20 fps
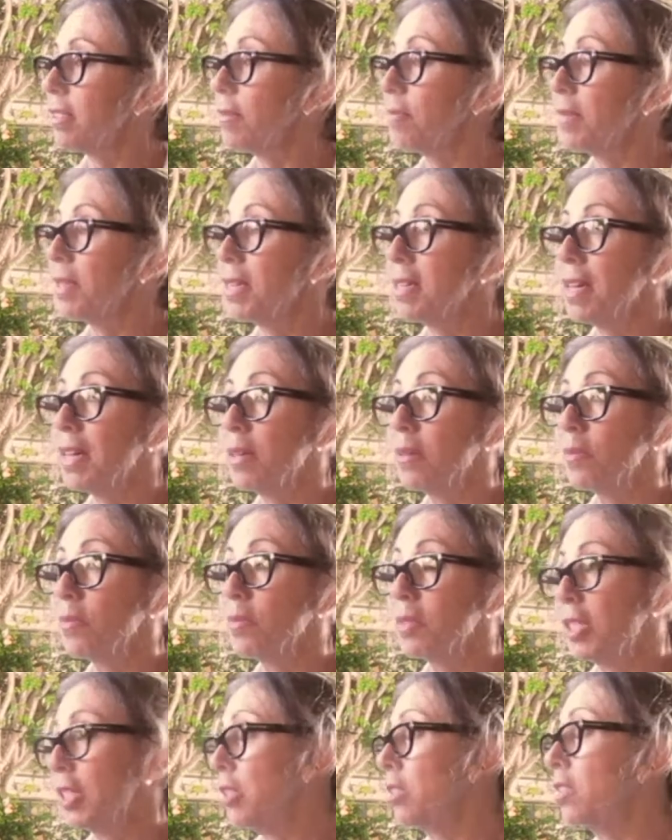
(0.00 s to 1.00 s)
something I
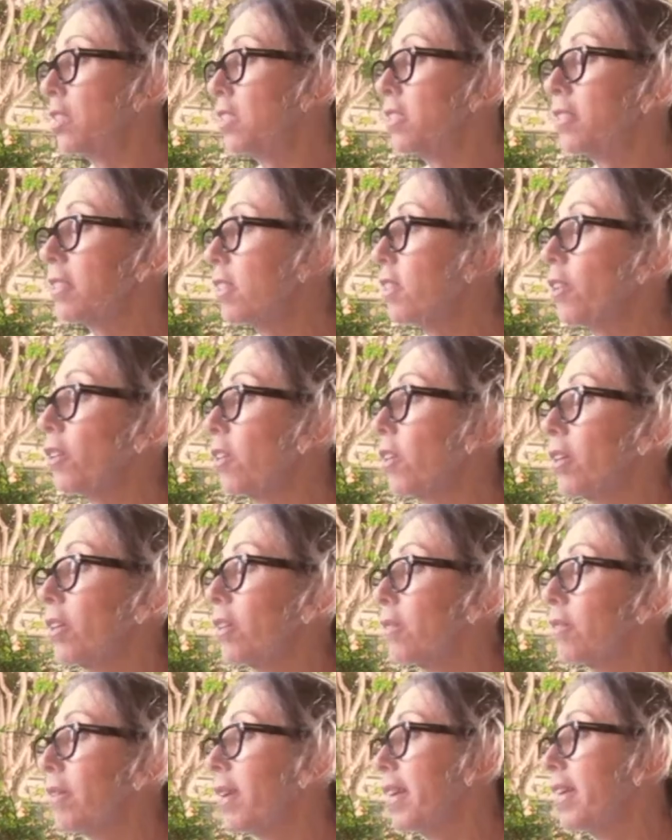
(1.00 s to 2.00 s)
didn't consider,
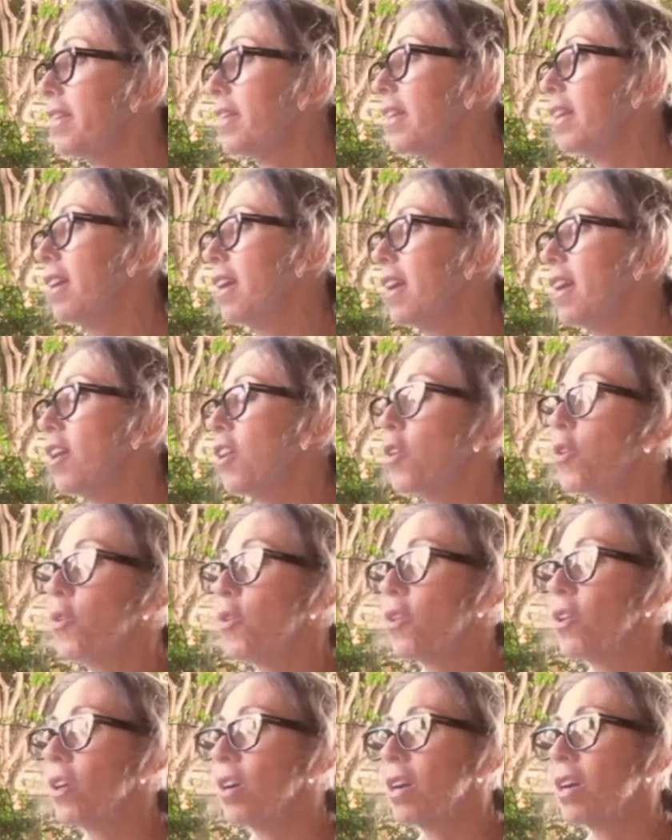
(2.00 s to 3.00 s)
right?
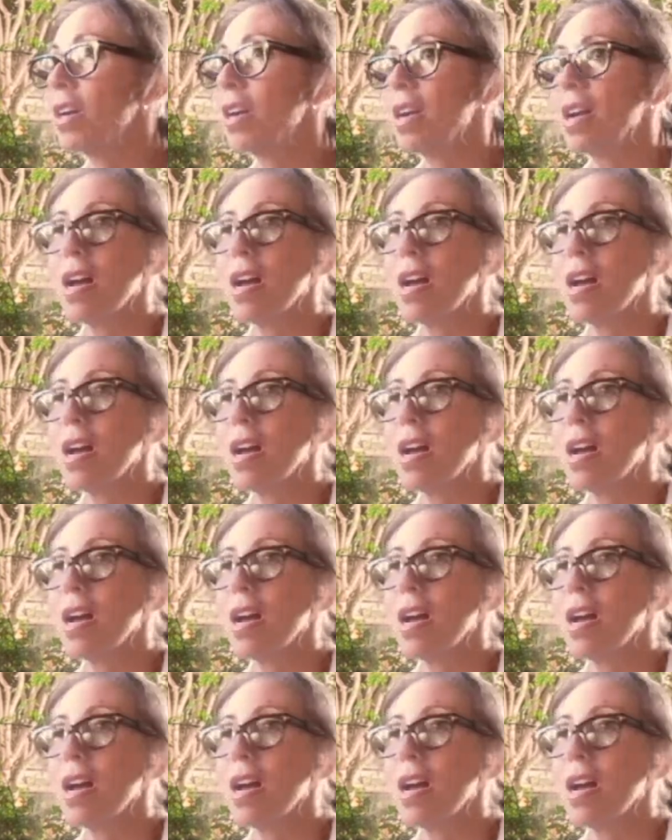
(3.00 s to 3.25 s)
Or